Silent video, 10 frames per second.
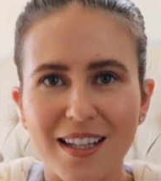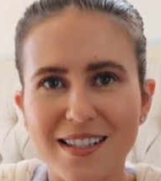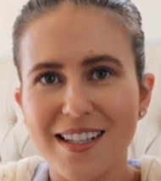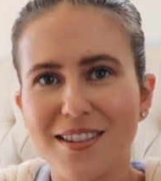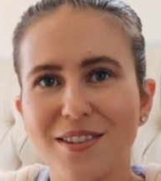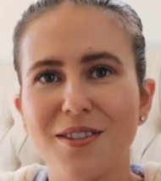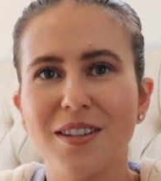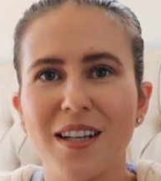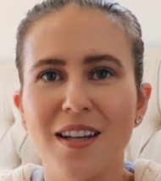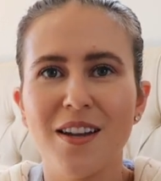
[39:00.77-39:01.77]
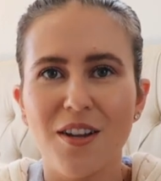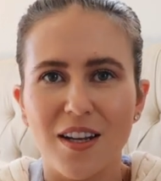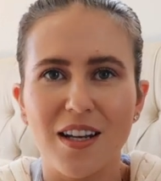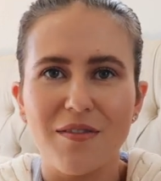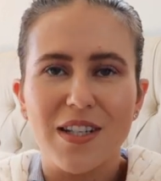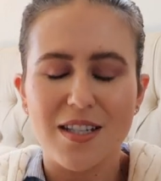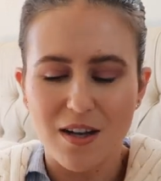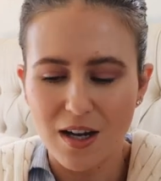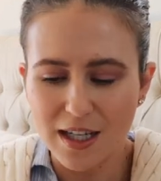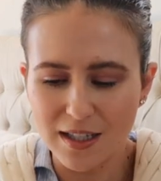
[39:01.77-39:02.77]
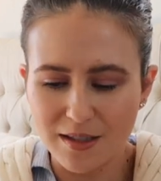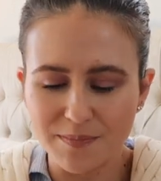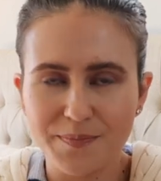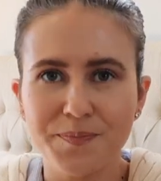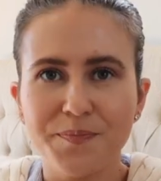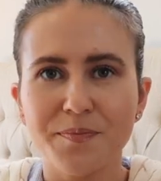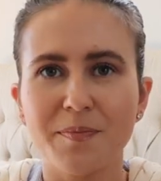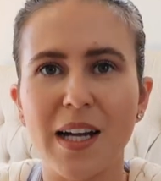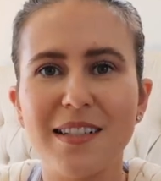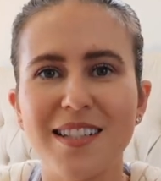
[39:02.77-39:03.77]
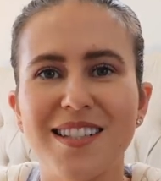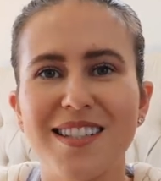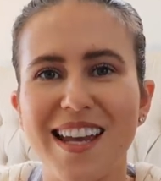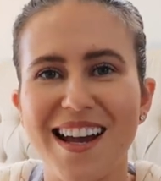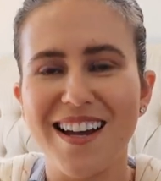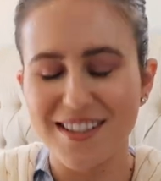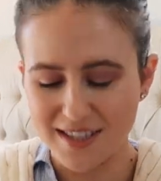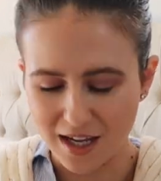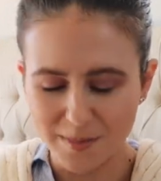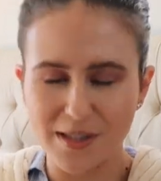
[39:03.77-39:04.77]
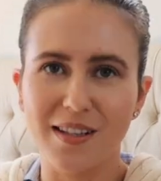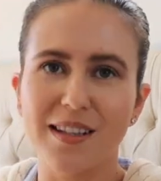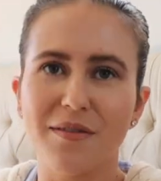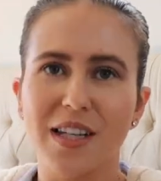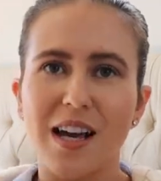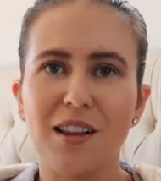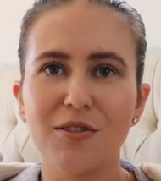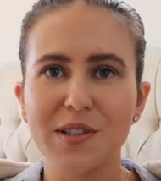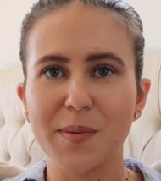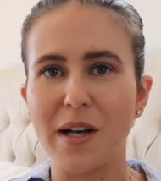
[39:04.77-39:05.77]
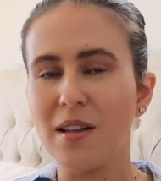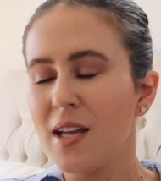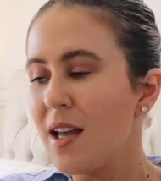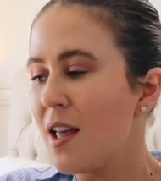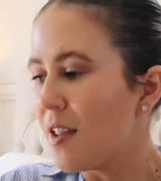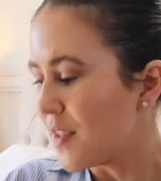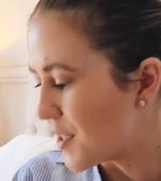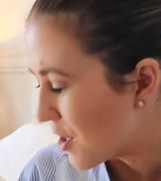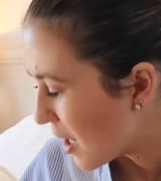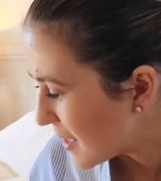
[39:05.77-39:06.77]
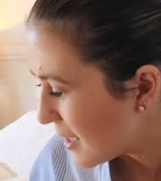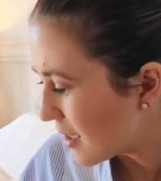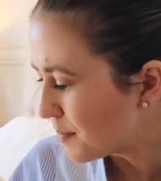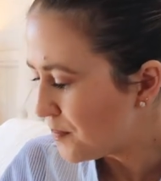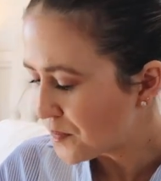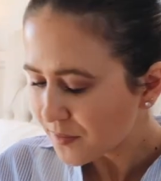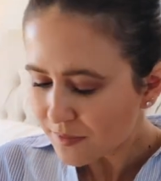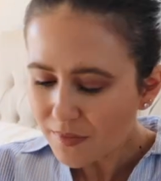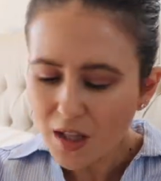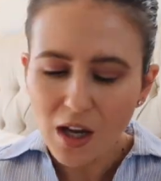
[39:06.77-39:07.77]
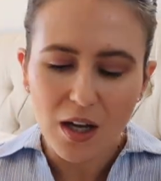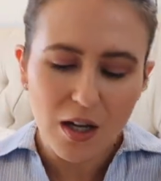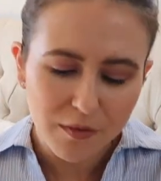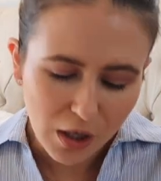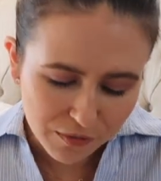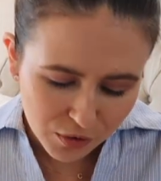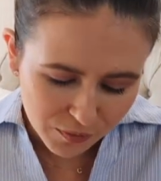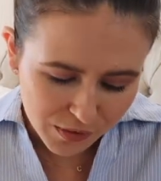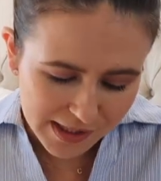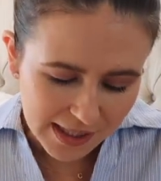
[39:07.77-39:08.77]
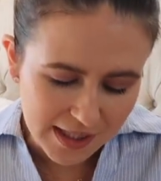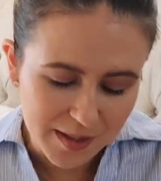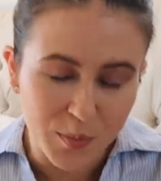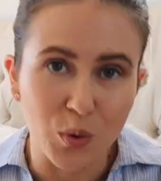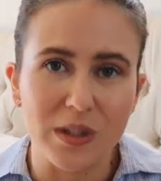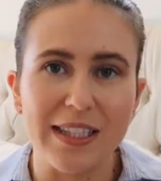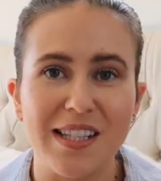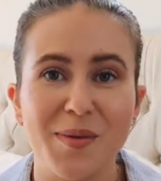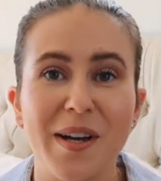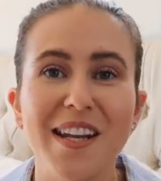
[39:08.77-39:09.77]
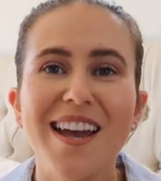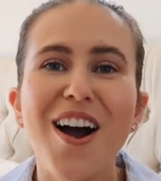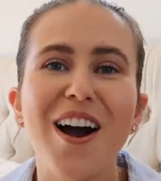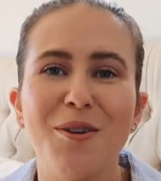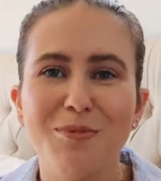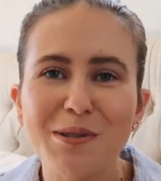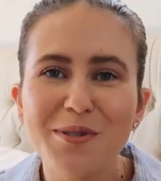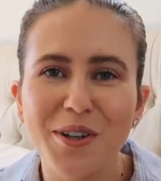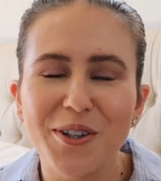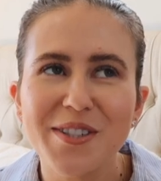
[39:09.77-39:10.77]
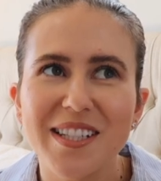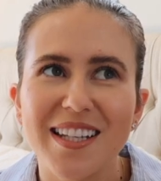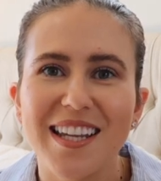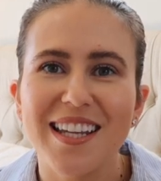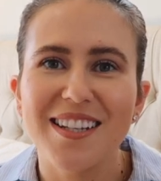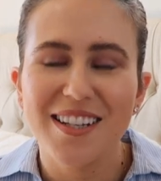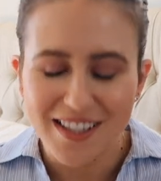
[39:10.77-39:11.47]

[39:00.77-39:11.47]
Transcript: classic look. You can even tie it. But I just absolutely love the color as well. The sizing, I've gone for a size small in this one. I will note, it's